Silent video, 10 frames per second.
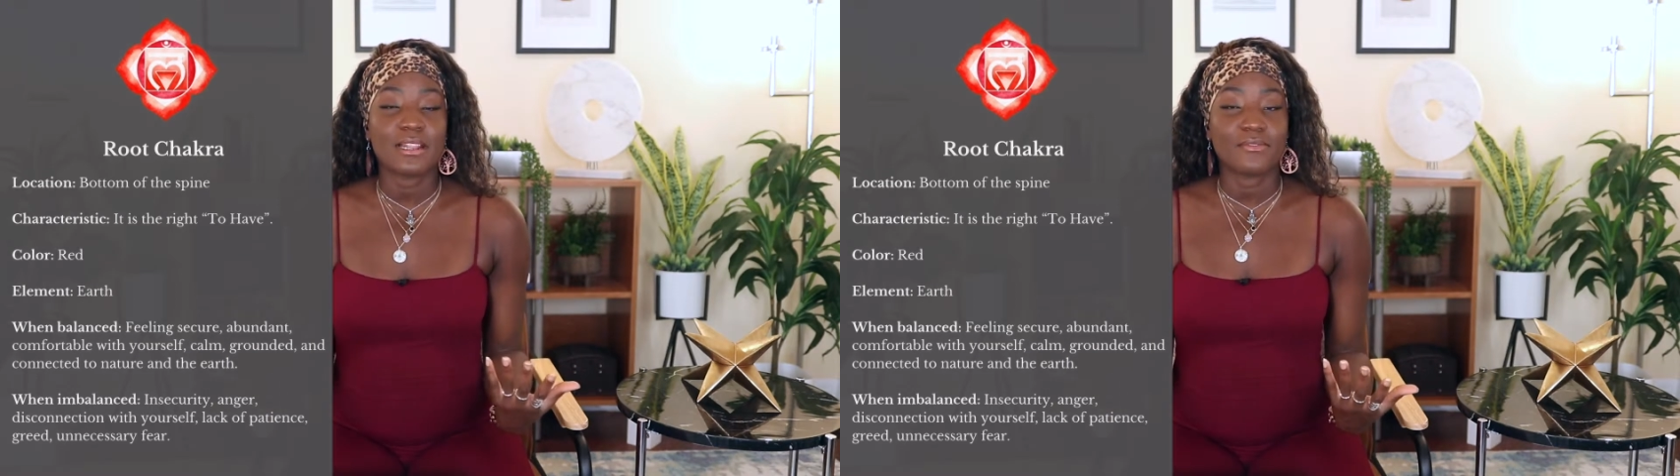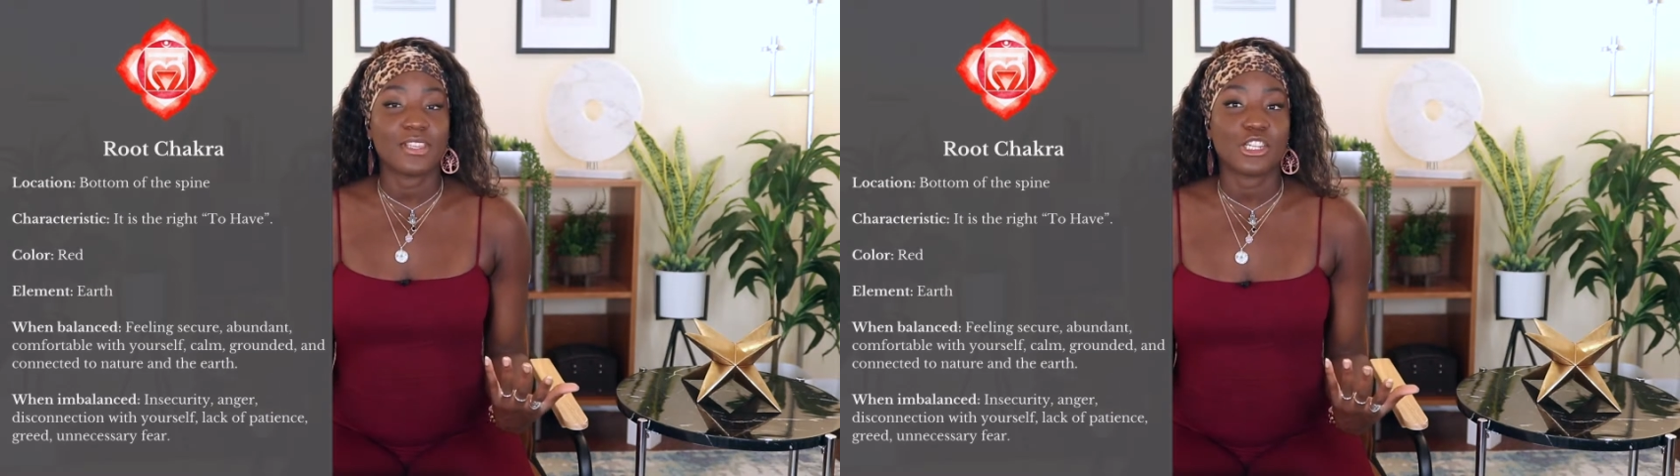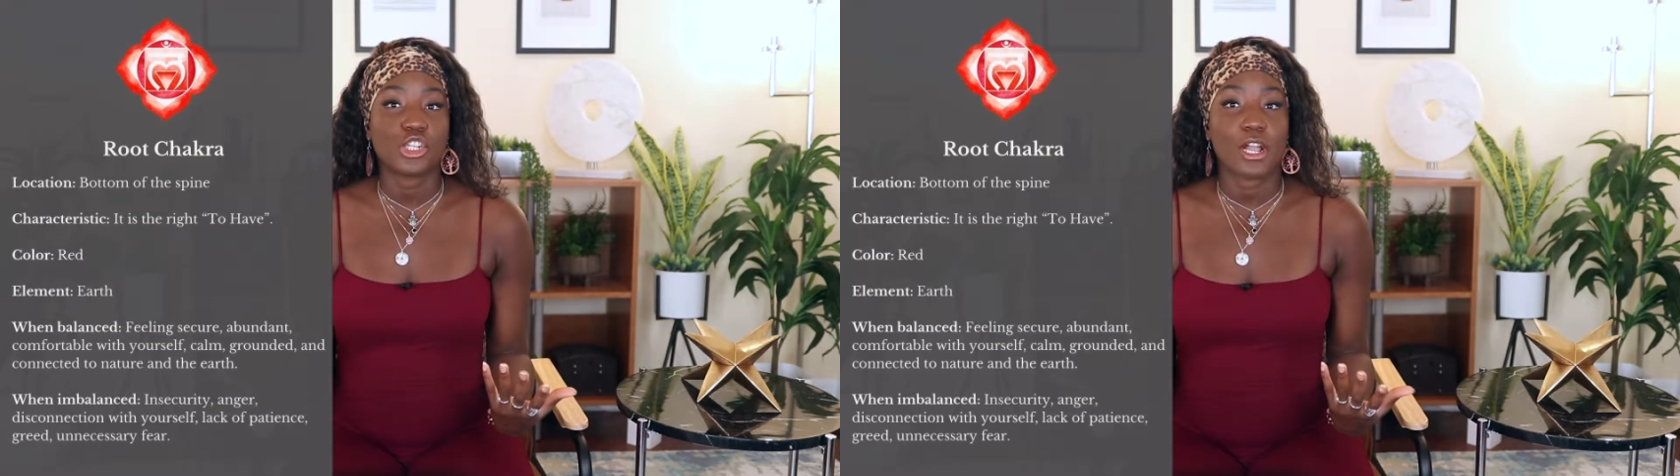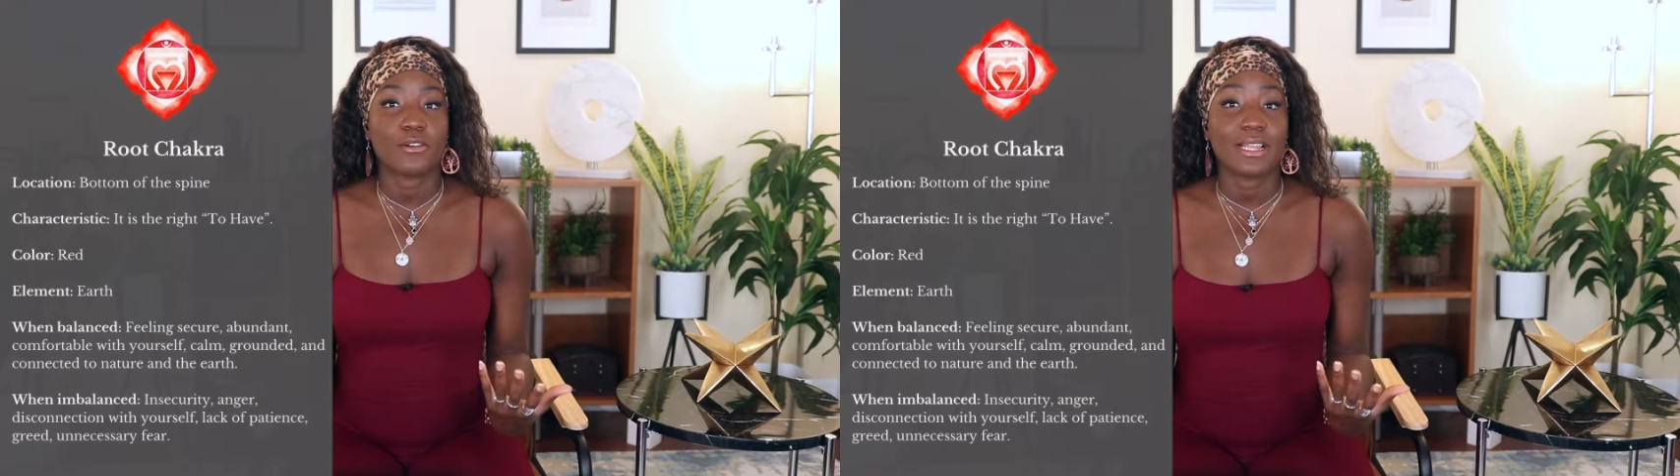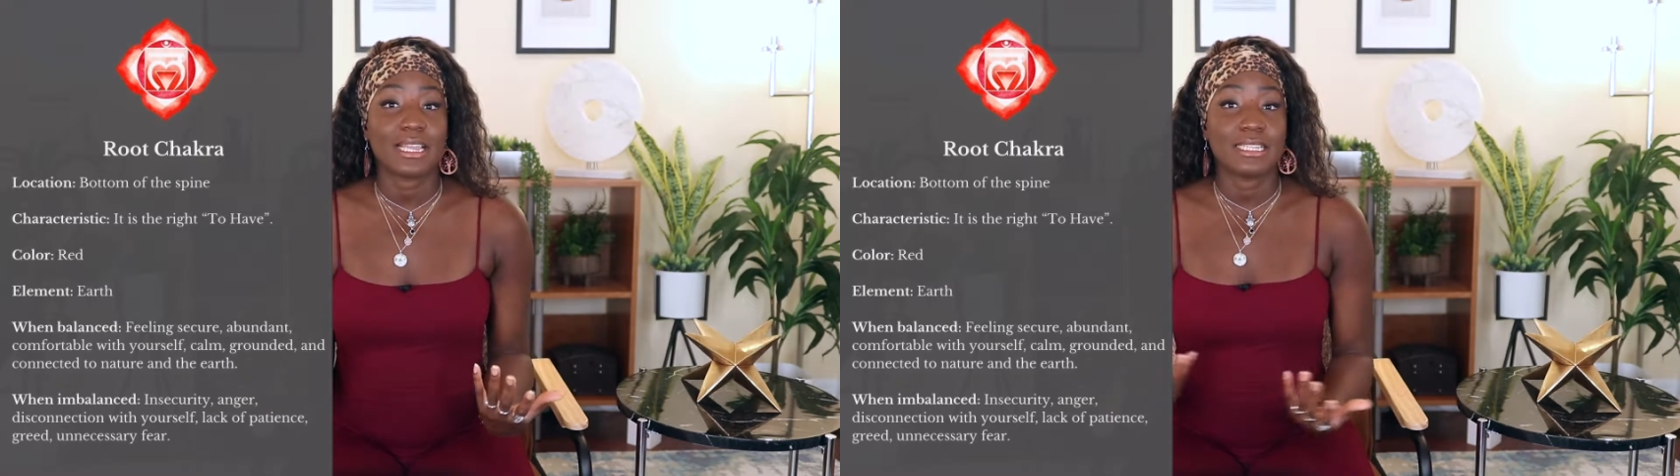of this
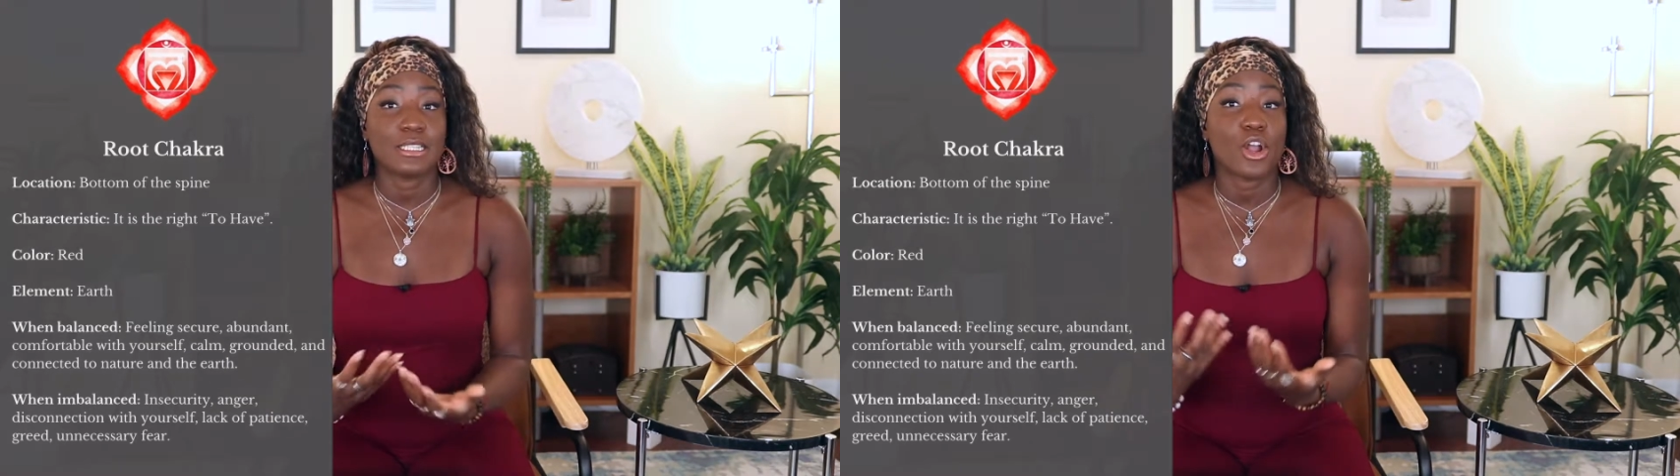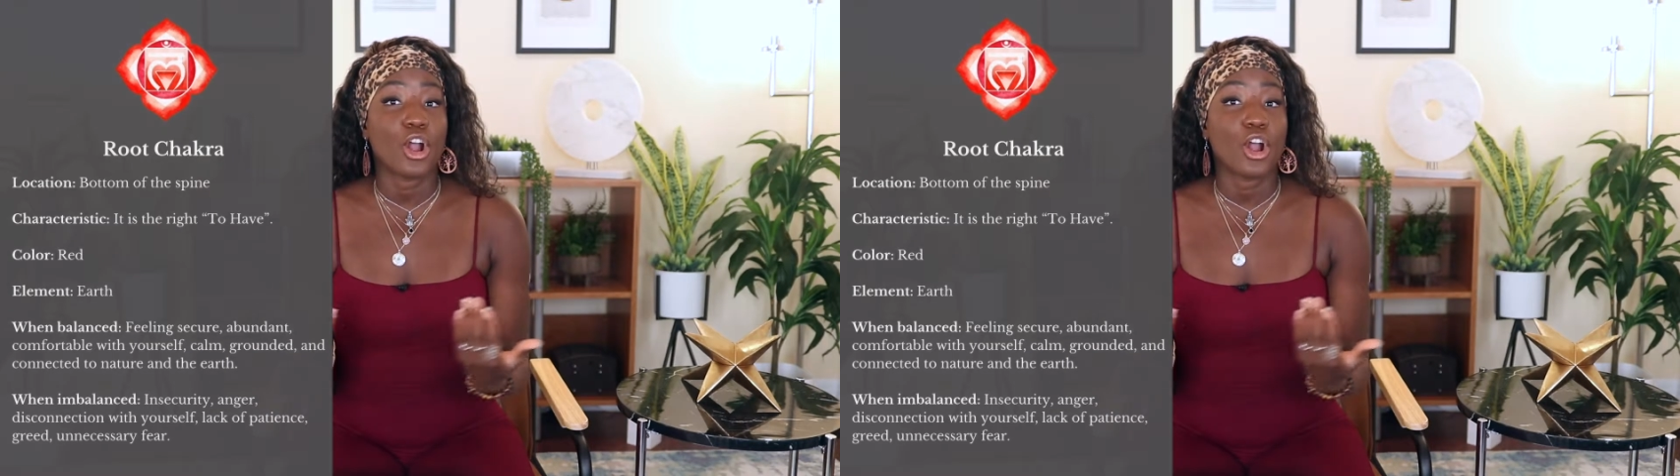chakra is